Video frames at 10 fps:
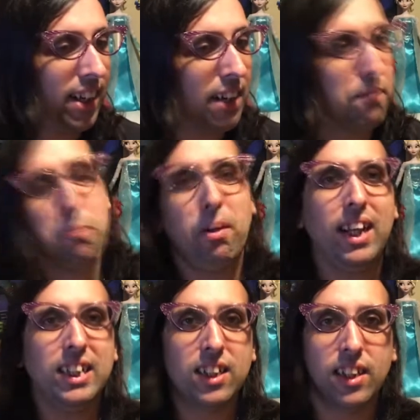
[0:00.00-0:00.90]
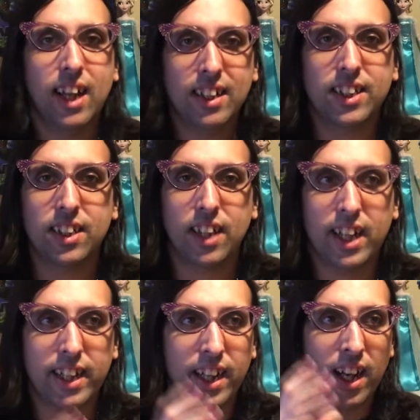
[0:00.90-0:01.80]
it plays less
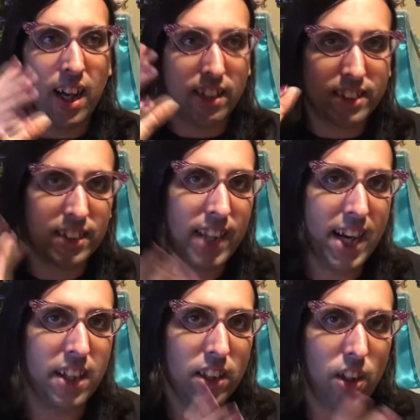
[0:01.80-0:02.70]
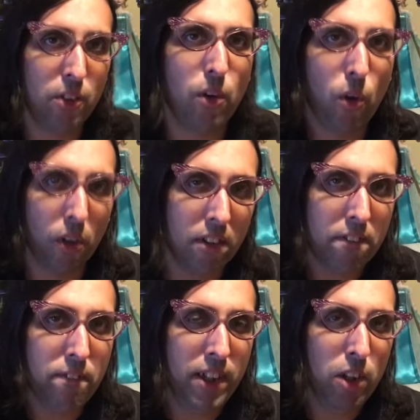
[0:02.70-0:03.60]
like a standalone horror
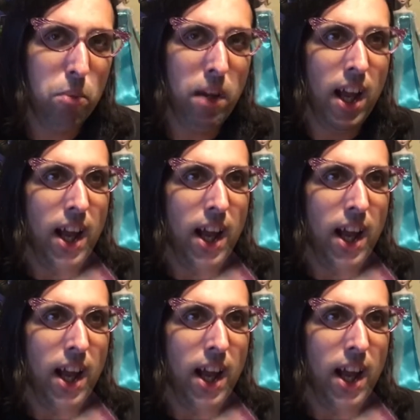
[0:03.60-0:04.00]
film